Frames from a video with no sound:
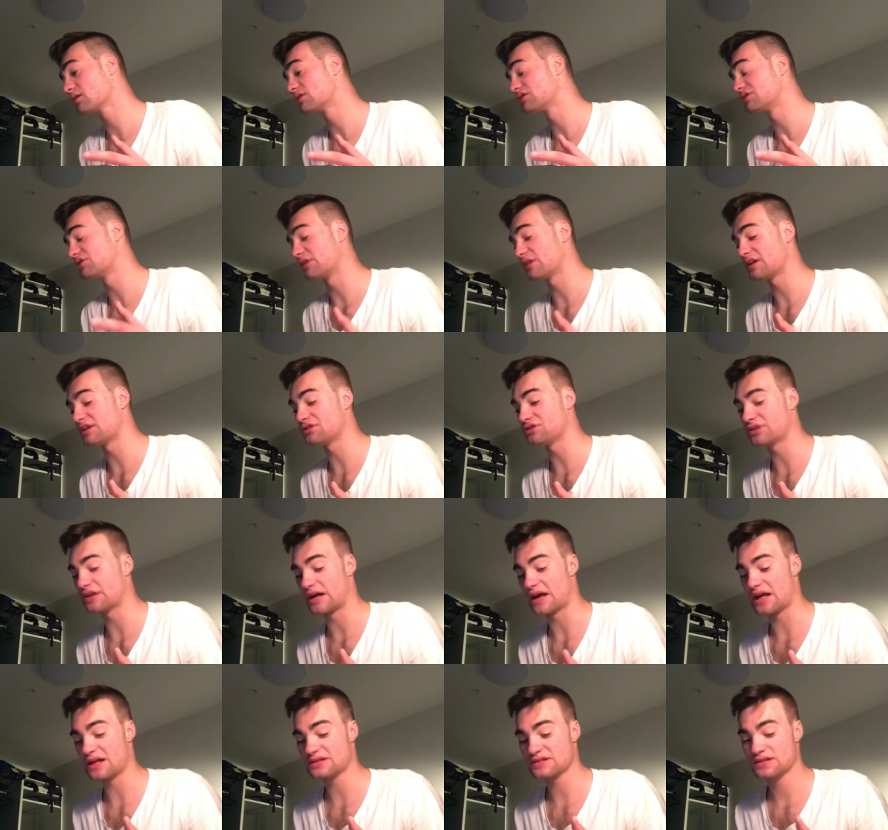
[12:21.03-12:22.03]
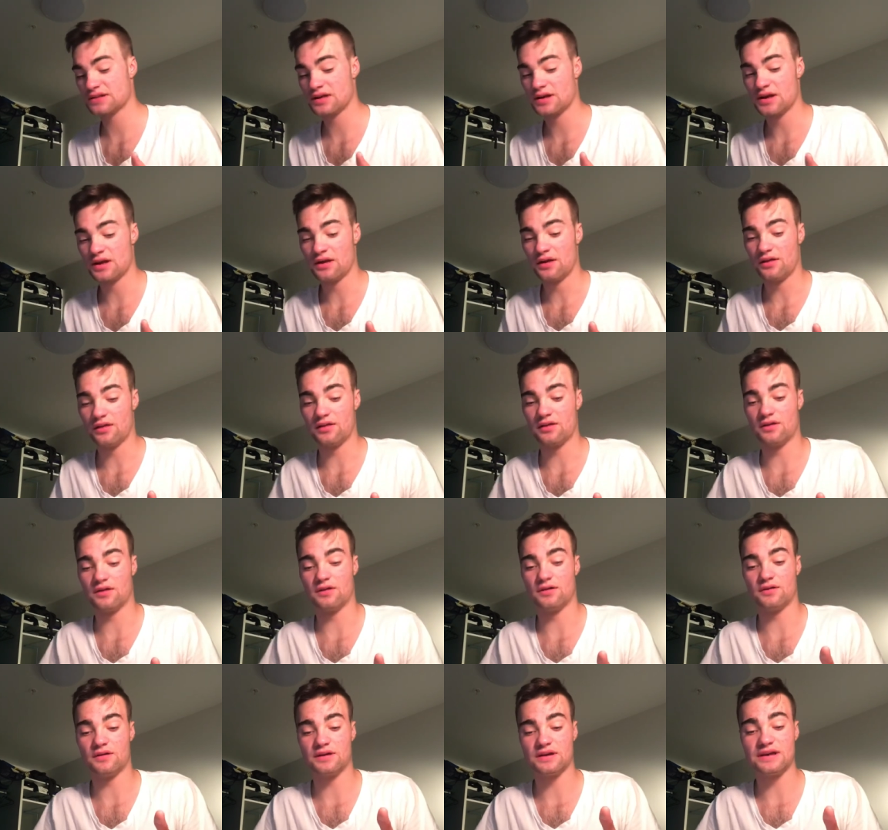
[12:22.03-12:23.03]
so then you get
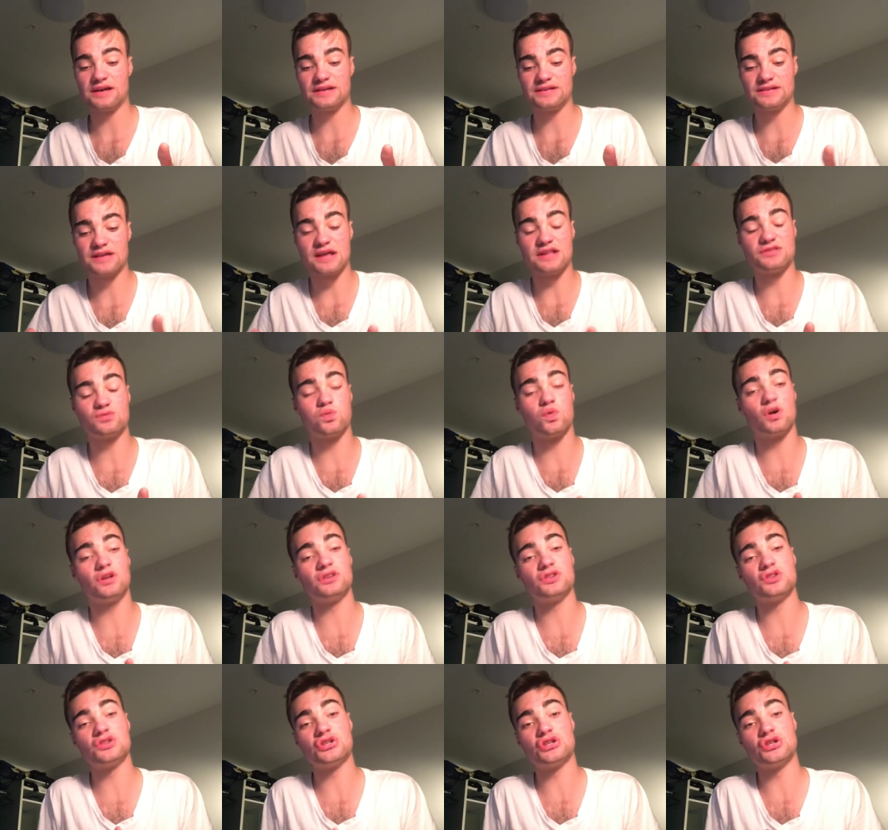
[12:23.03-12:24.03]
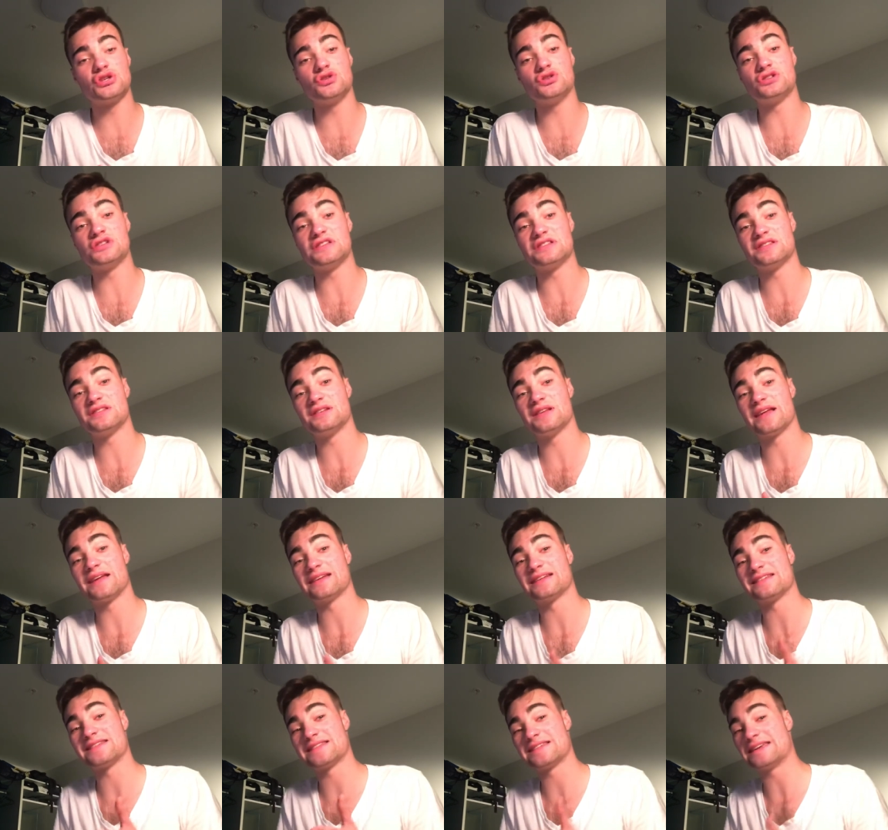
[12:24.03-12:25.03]
the it, it's what uses the
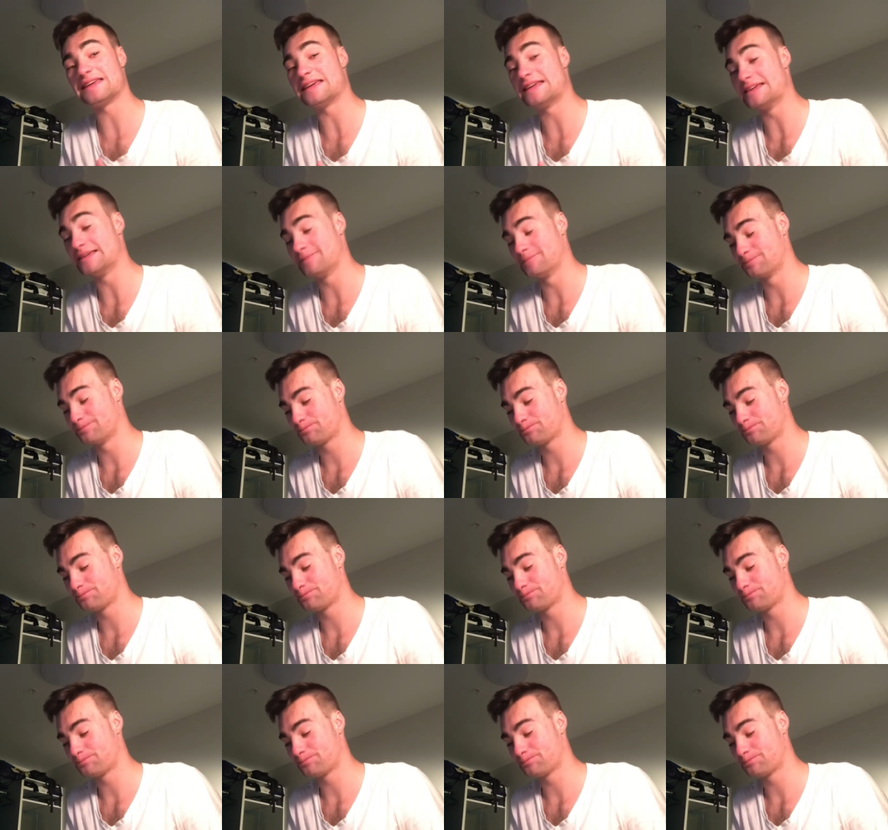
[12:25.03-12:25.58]
letter T